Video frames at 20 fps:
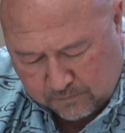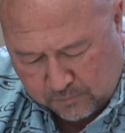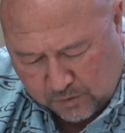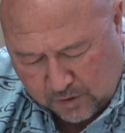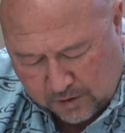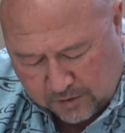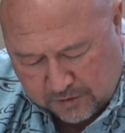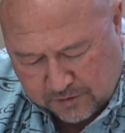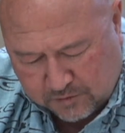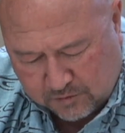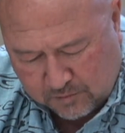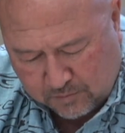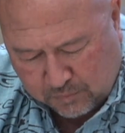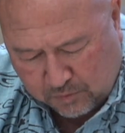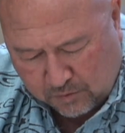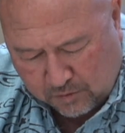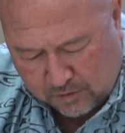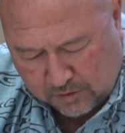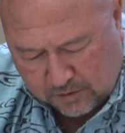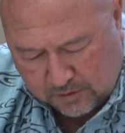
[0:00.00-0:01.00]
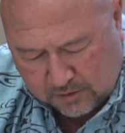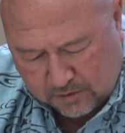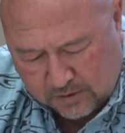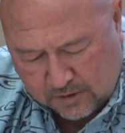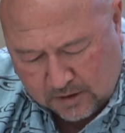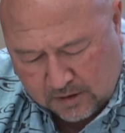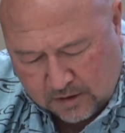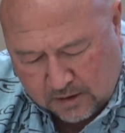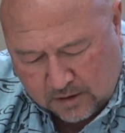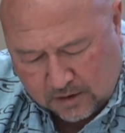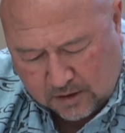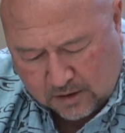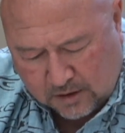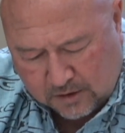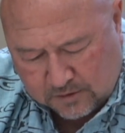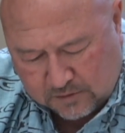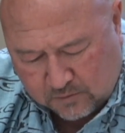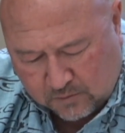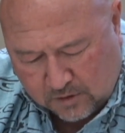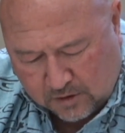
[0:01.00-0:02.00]
progress report,
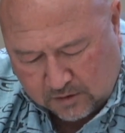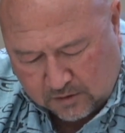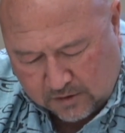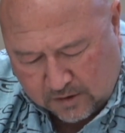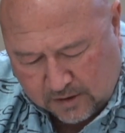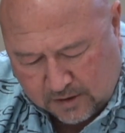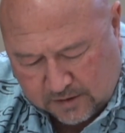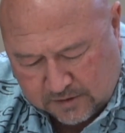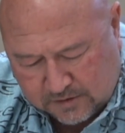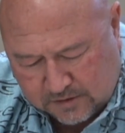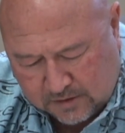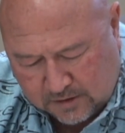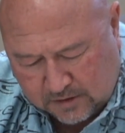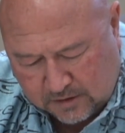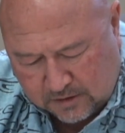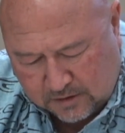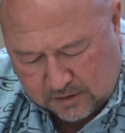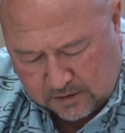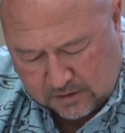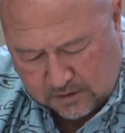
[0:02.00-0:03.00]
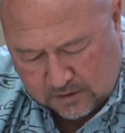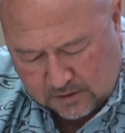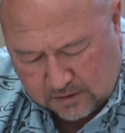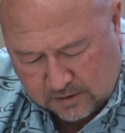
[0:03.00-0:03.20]
as well as the